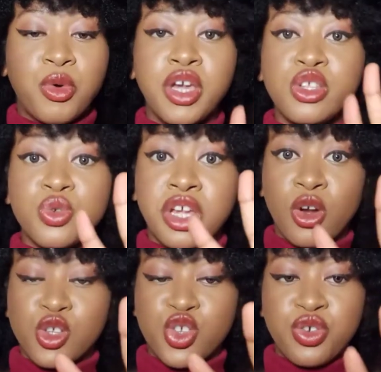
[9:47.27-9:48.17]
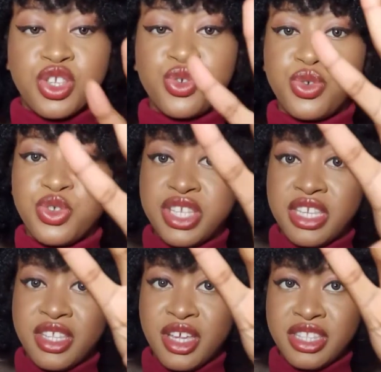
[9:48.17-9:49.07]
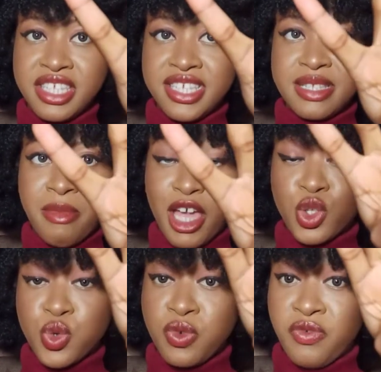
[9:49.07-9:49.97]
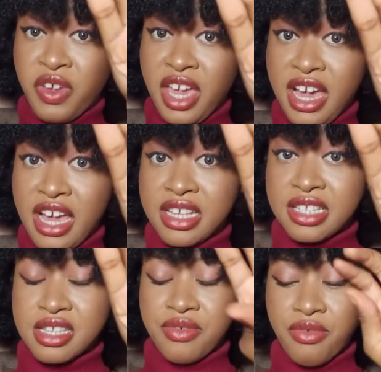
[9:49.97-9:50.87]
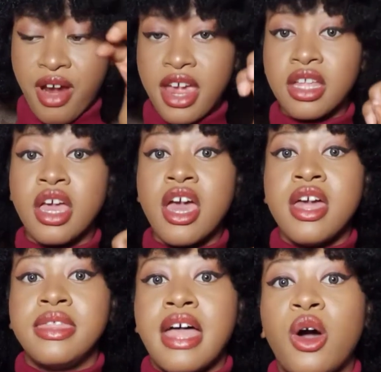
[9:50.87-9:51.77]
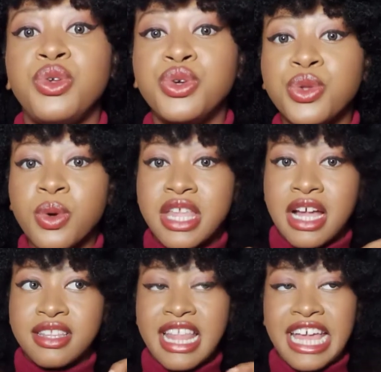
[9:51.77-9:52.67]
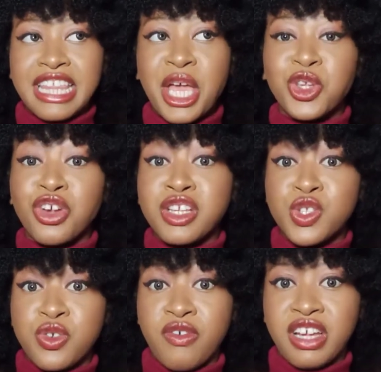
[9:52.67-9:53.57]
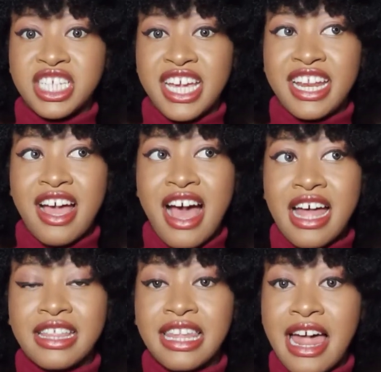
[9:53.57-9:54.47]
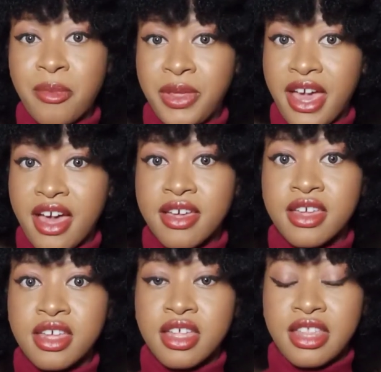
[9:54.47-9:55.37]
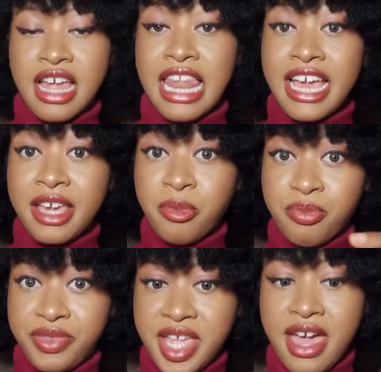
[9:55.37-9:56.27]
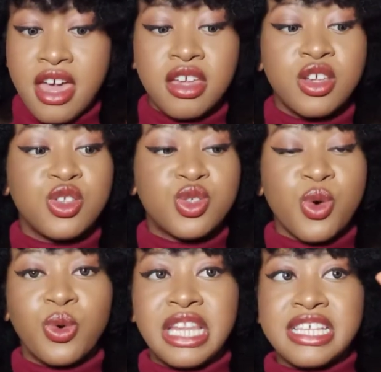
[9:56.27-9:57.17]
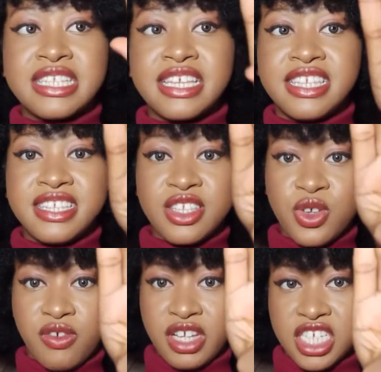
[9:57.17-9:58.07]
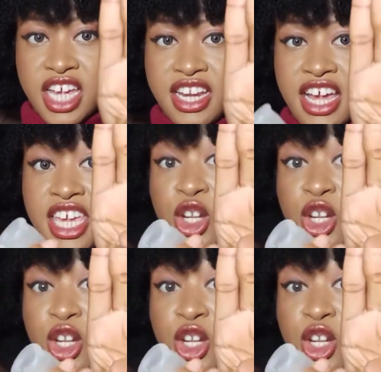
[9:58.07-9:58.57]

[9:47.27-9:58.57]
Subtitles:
going to illustrate using these my two fingers. Right now, you know that like the entrance to your vagina are the labia, they're like there. So let's say this is your vagina, it